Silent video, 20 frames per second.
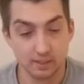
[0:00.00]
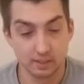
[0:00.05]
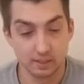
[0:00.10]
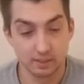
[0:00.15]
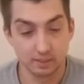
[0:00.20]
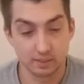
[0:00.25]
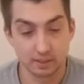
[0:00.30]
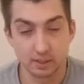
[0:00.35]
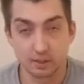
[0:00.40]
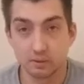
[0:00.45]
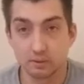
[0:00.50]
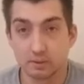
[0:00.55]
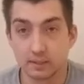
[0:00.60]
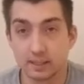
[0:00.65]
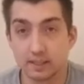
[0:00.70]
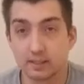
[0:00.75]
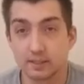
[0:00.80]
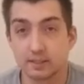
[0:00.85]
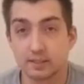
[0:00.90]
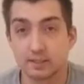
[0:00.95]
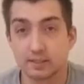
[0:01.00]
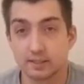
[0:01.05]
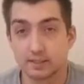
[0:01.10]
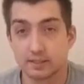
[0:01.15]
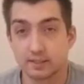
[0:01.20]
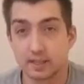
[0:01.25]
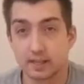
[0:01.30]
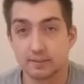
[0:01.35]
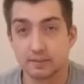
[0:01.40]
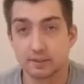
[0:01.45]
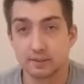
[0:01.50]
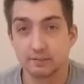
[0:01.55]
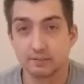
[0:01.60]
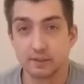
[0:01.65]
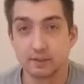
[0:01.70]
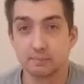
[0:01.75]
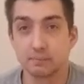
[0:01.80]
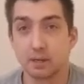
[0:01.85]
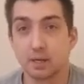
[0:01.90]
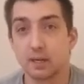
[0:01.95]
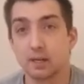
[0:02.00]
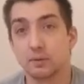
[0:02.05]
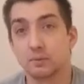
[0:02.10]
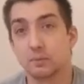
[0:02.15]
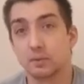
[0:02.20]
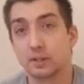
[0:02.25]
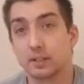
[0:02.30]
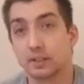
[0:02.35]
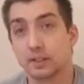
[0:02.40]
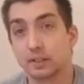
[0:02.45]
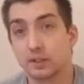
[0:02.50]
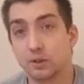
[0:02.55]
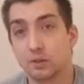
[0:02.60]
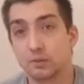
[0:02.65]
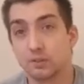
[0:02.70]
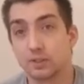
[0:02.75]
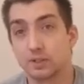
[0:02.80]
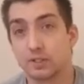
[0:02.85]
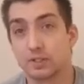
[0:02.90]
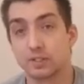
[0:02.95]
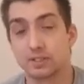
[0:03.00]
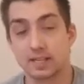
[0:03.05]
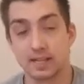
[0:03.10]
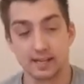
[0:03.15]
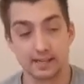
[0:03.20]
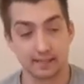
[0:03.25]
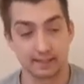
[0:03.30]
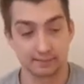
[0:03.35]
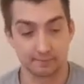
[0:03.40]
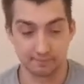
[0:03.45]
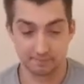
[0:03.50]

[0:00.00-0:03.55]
So now is the time for the fun part. We're going to go over to the staining.